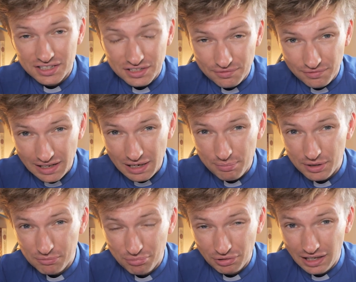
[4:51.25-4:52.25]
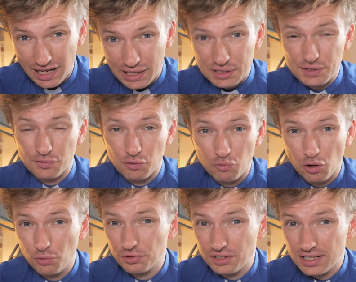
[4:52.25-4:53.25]
developing plans for
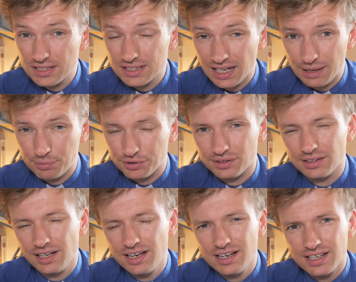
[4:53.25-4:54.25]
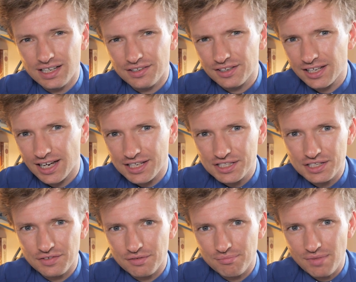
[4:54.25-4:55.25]
what would need to happen in the case
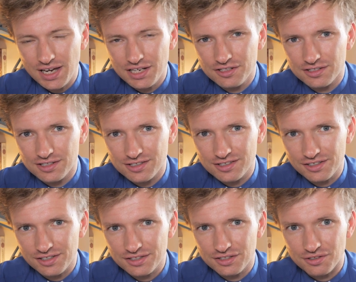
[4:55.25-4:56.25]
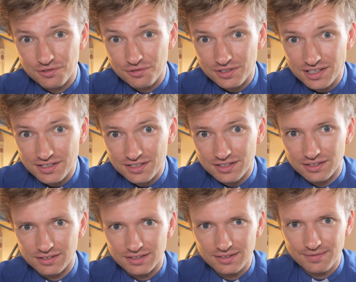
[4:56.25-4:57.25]
of a major disaster or
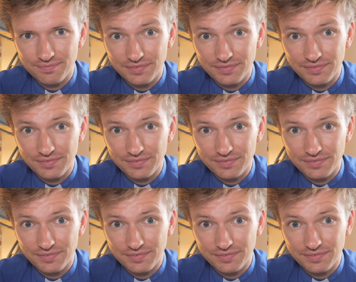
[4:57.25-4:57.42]
incident.